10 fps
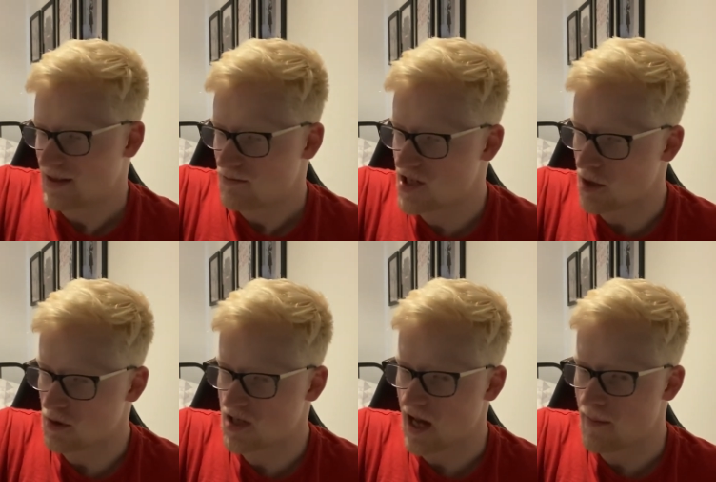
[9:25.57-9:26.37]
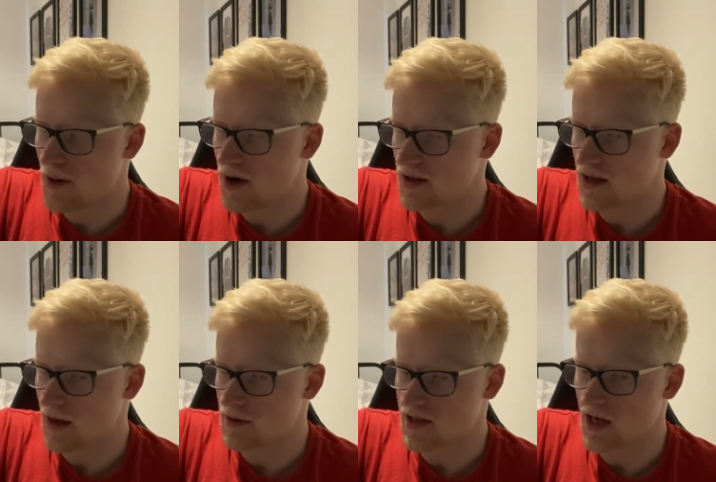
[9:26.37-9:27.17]
Still stand by that
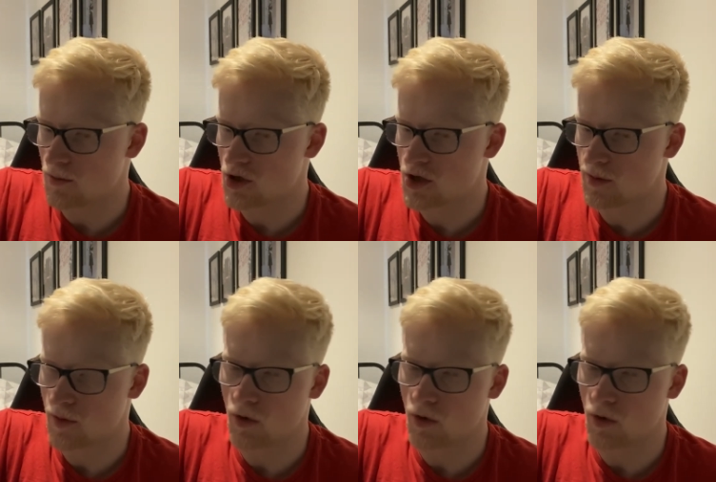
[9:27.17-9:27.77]
that was a game we should have been